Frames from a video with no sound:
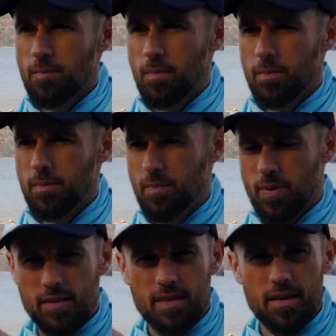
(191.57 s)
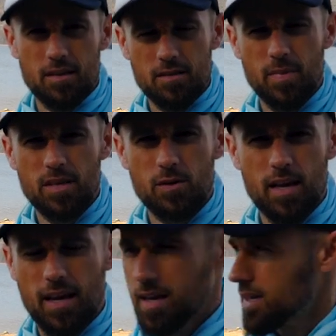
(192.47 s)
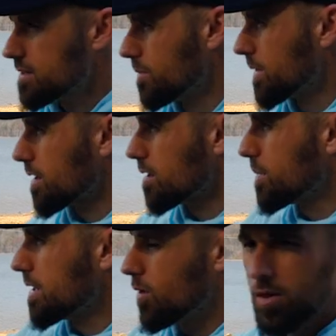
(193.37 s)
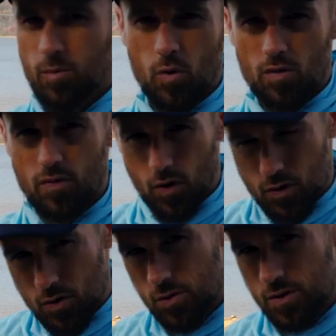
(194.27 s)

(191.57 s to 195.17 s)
but that doesn't mean you can't catch them. They're gonna be on the more vertical